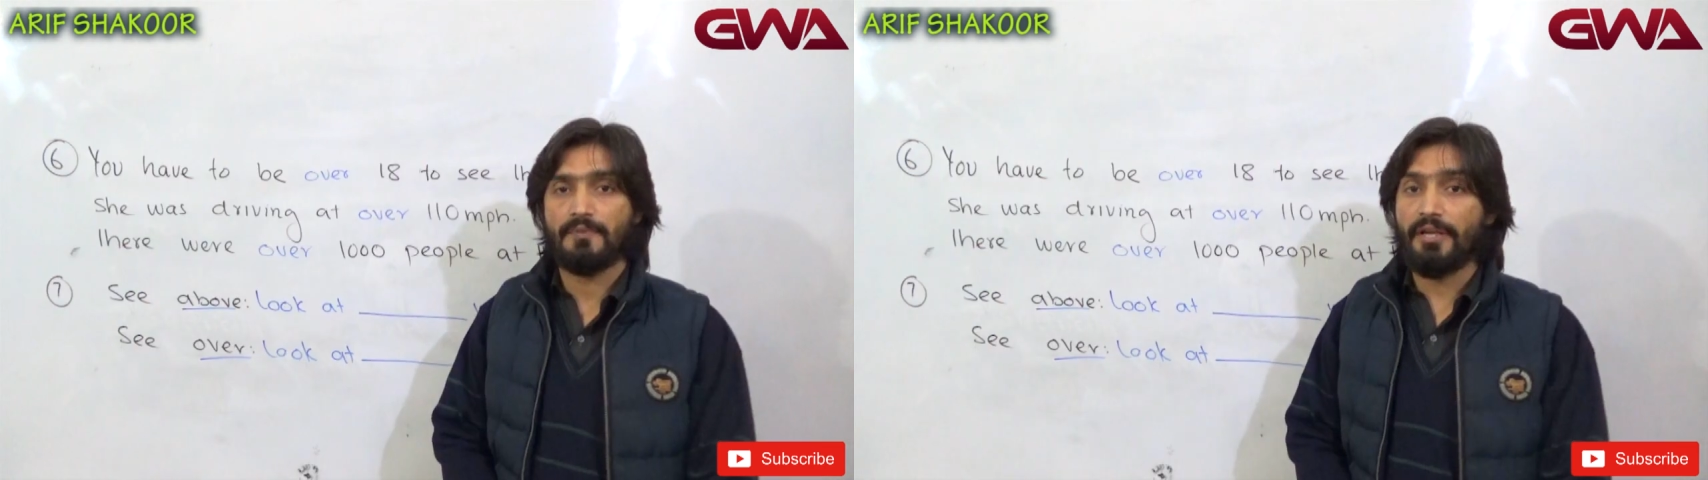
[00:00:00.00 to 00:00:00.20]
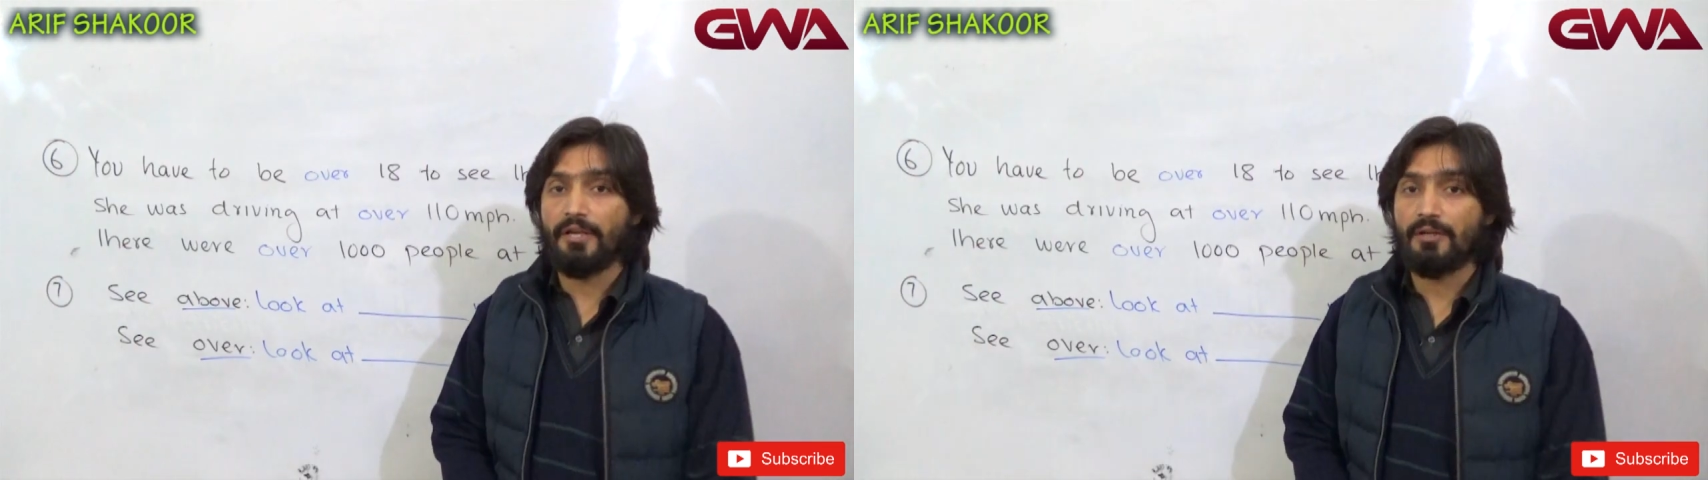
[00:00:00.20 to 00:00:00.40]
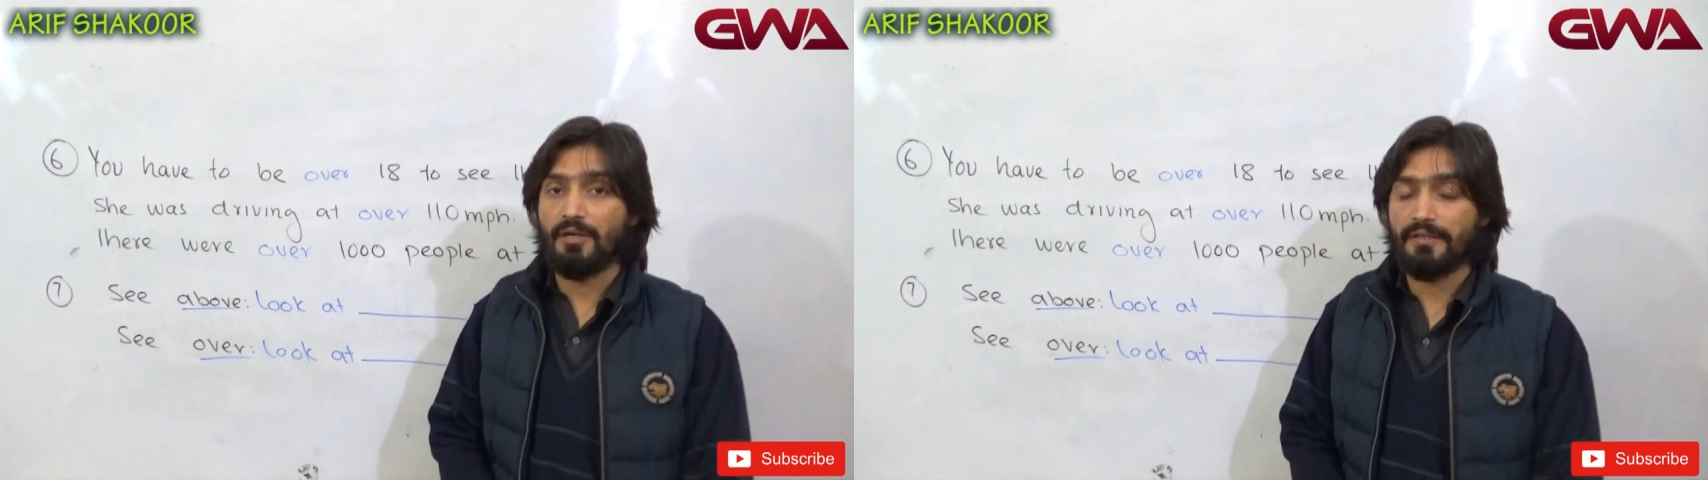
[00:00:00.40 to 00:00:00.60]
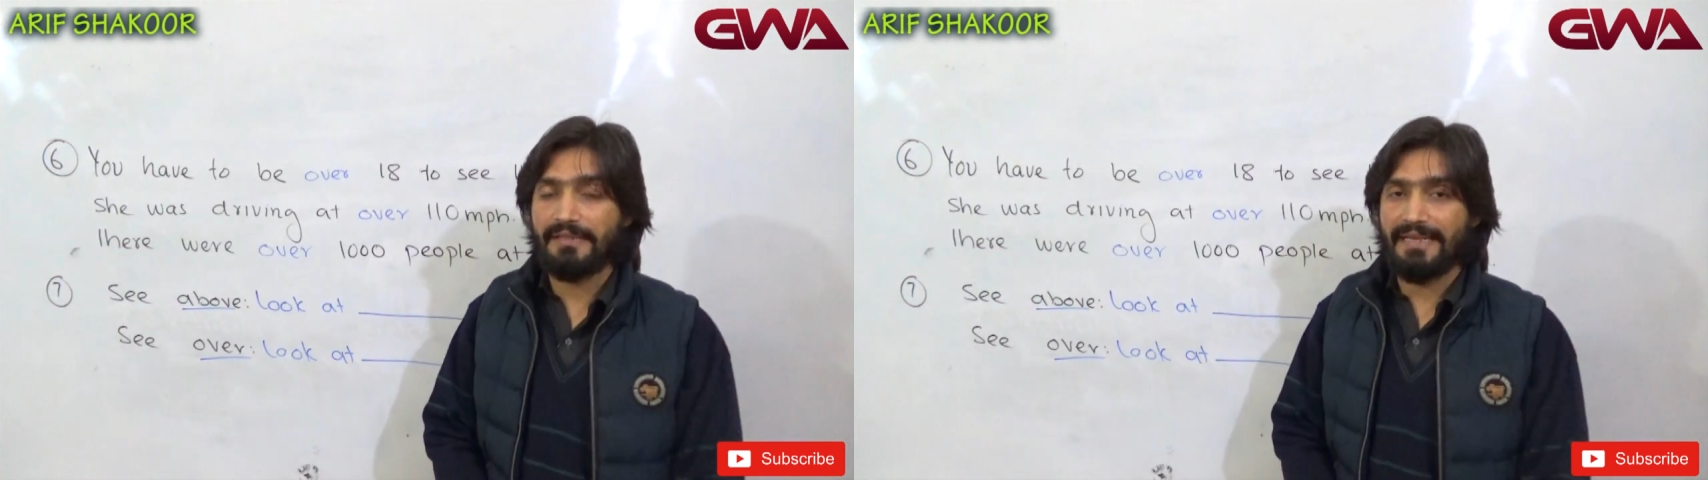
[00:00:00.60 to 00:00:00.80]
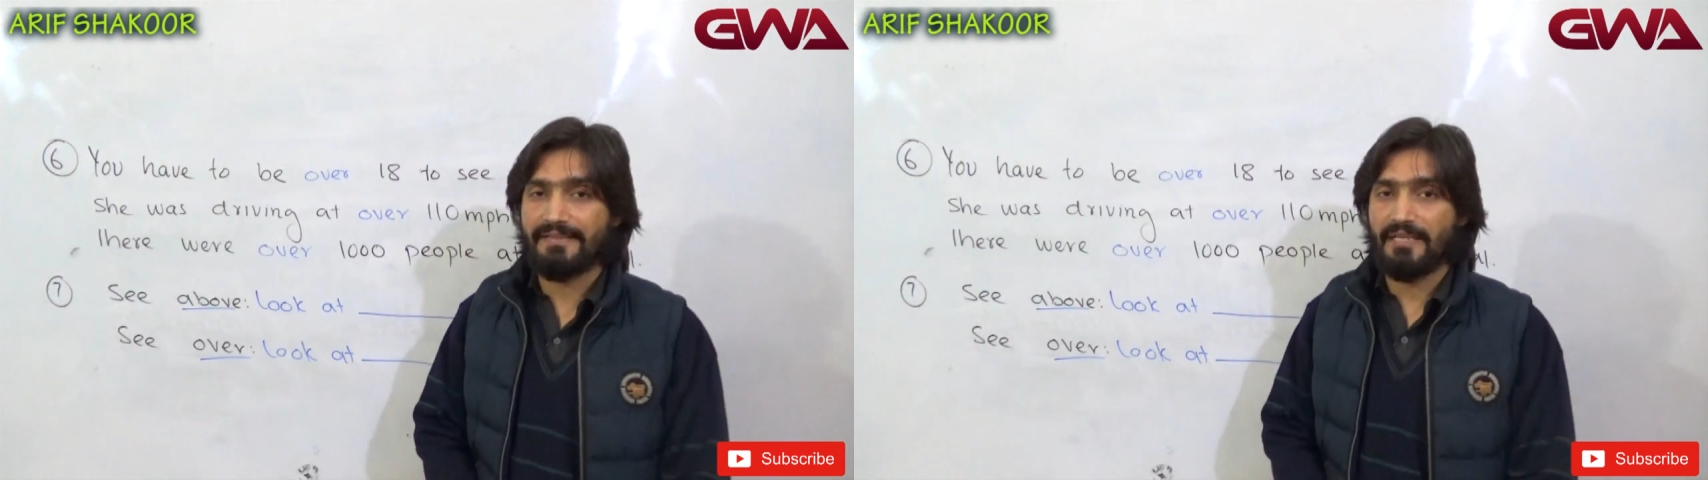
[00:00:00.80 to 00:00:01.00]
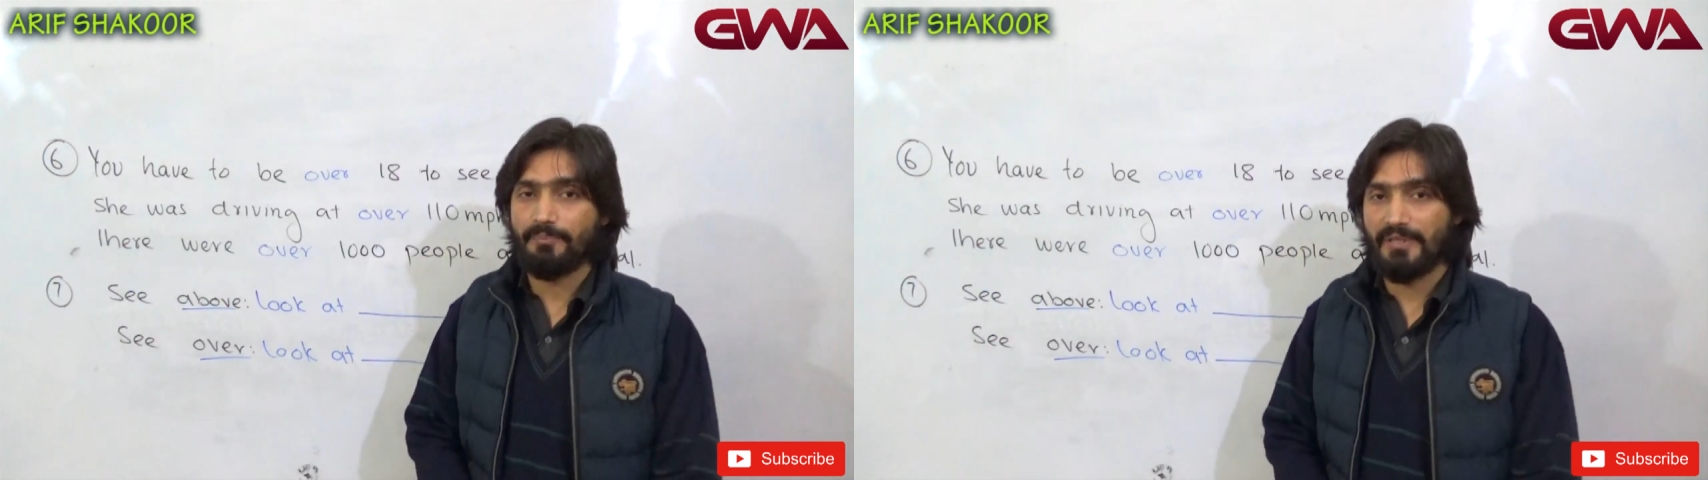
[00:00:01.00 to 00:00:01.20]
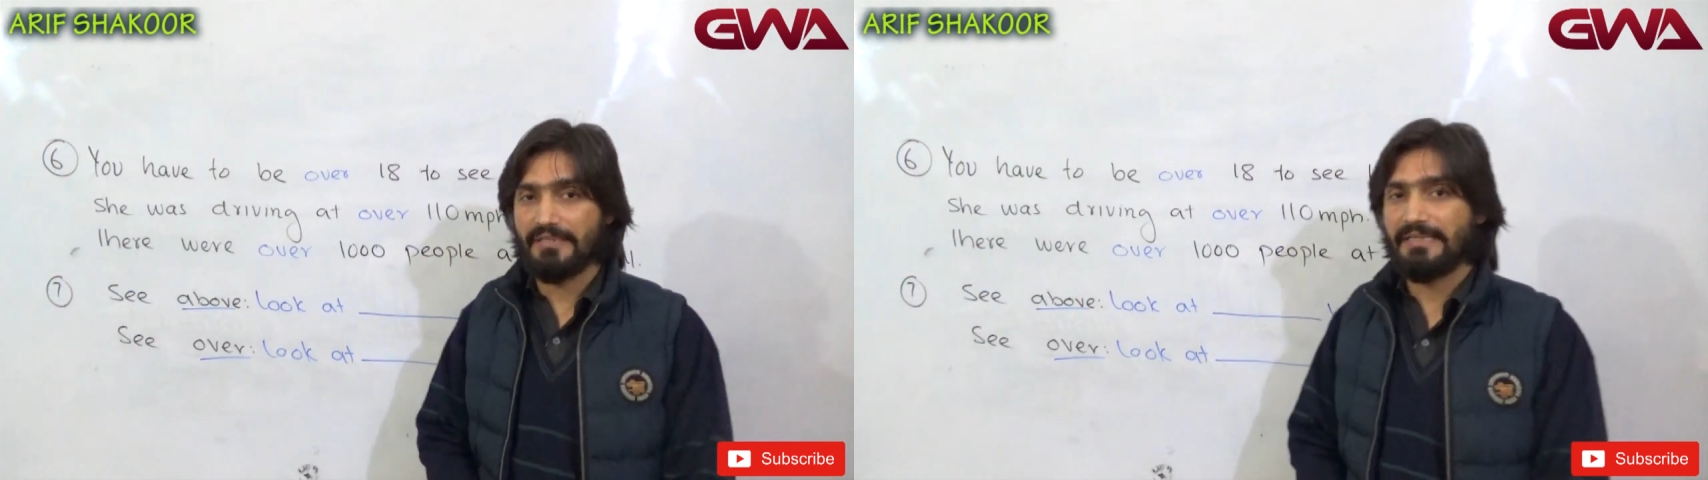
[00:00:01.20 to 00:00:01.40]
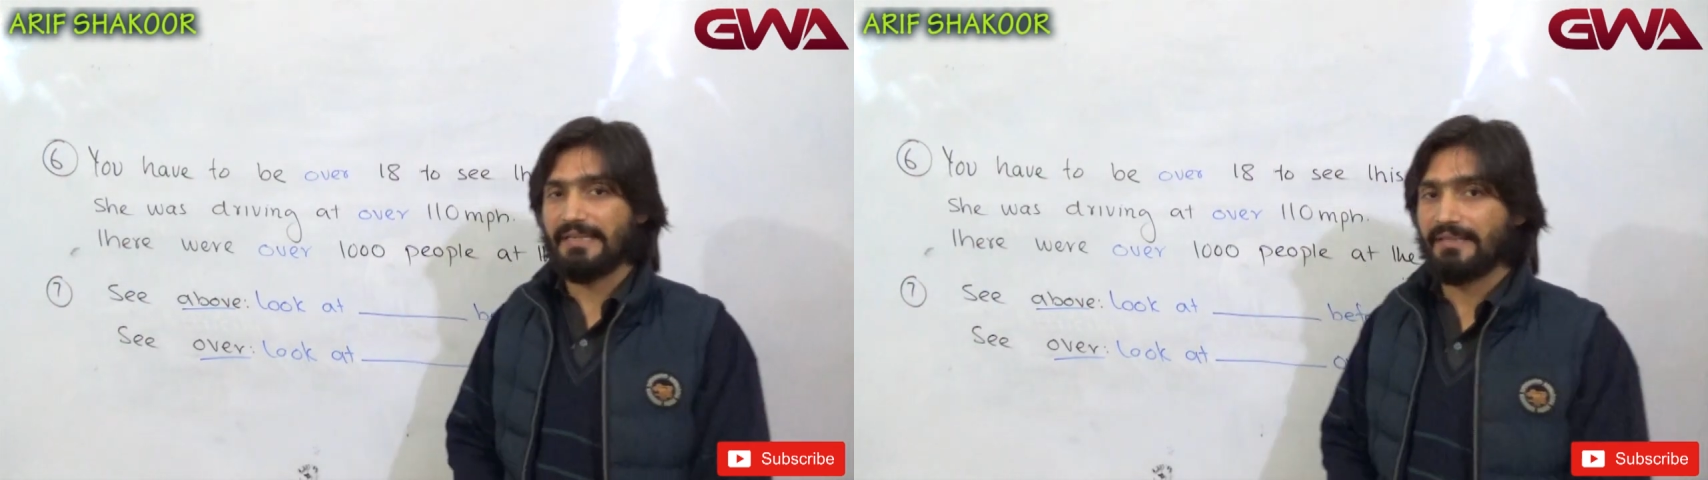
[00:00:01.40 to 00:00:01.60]
Here are the
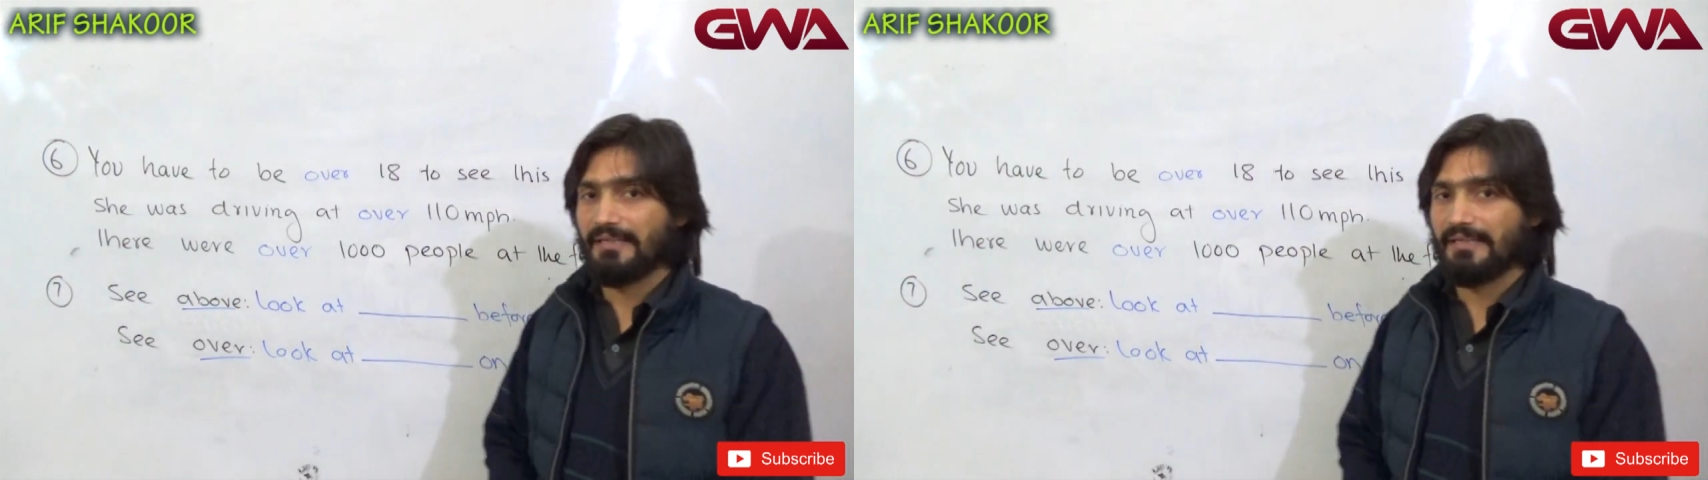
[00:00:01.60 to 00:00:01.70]
examples in